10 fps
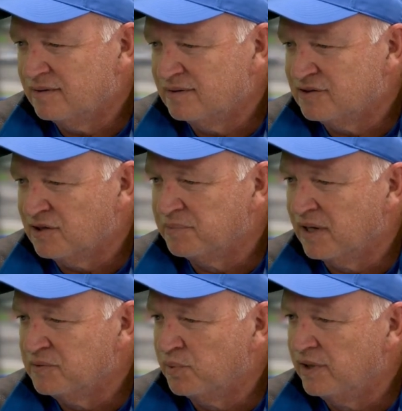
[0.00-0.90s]

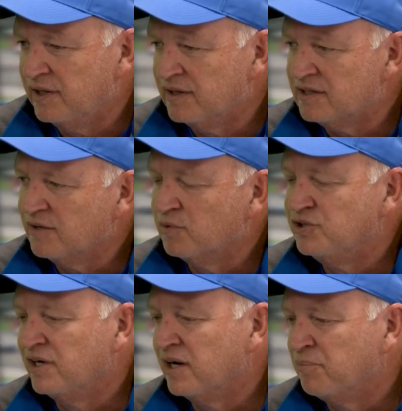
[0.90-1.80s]
Sometimes
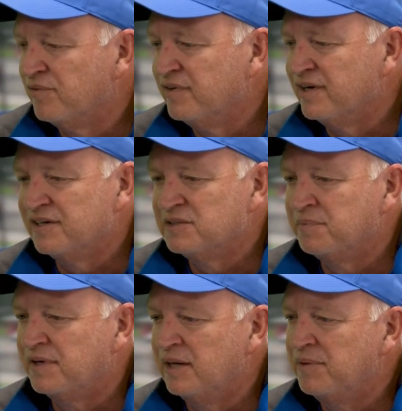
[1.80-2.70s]
what you got to prevent is
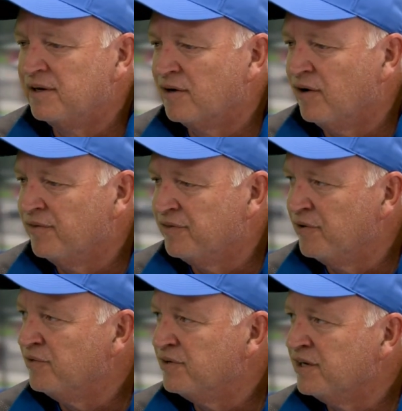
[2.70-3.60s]
keep getting caught in
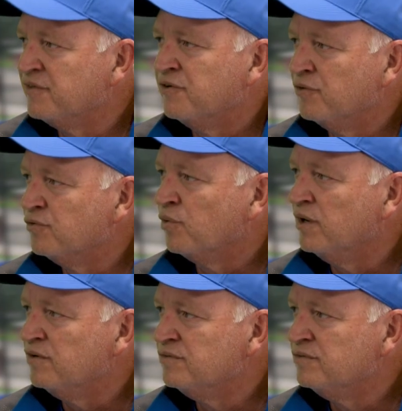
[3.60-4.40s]
3rd and 10, 3rd and 12.